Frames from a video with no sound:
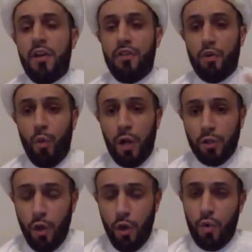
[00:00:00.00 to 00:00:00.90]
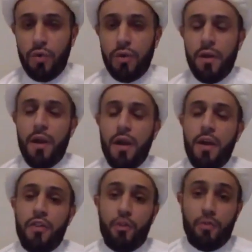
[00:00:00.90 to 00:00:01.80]
they're well known,
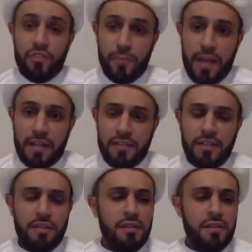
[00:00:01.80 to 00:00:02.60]
they're respected.